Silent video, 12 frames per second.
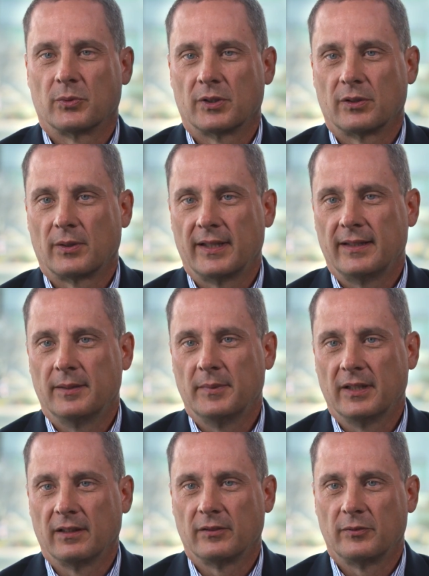We're right in the
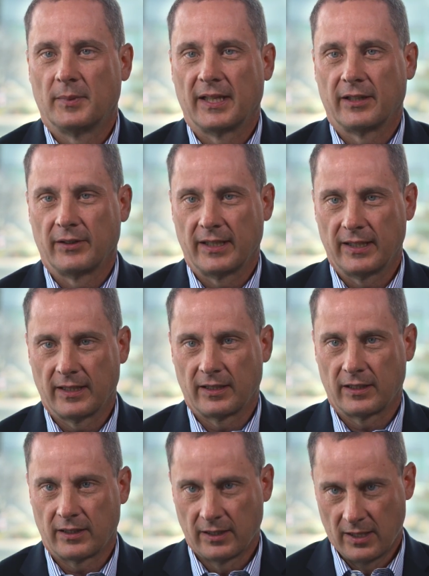middle of migrating
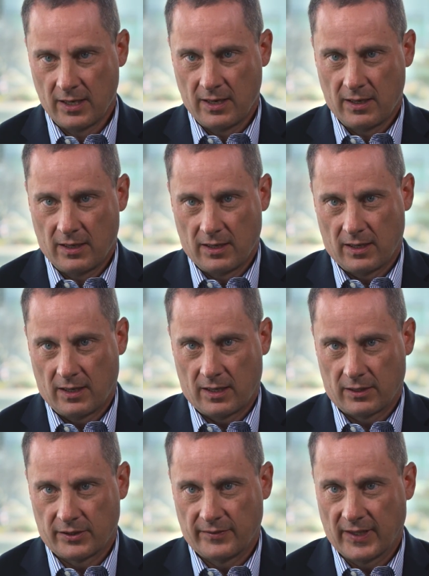our,
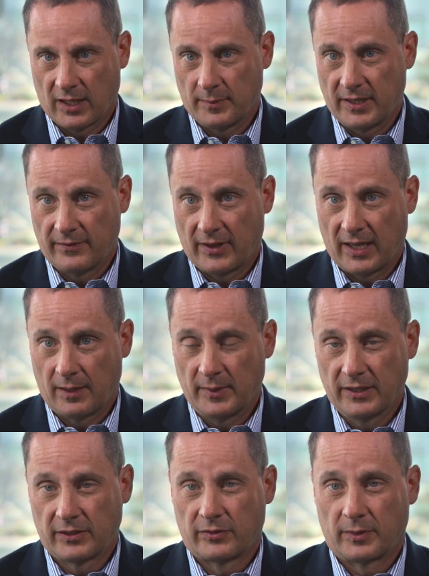our development
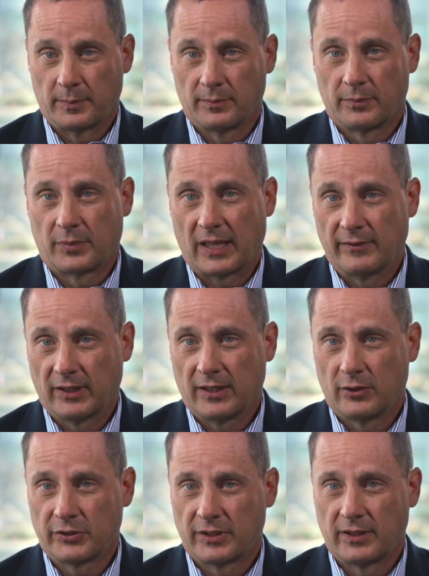environments from privately
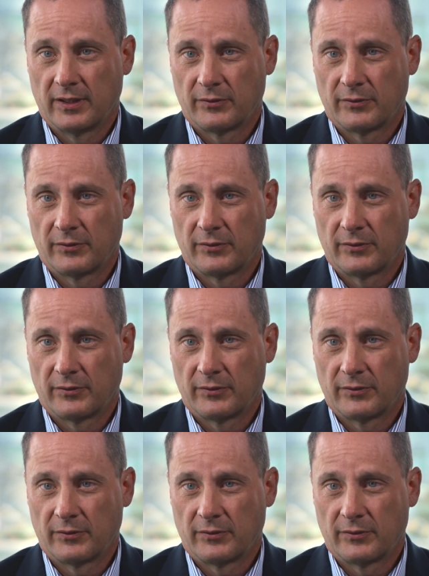hosted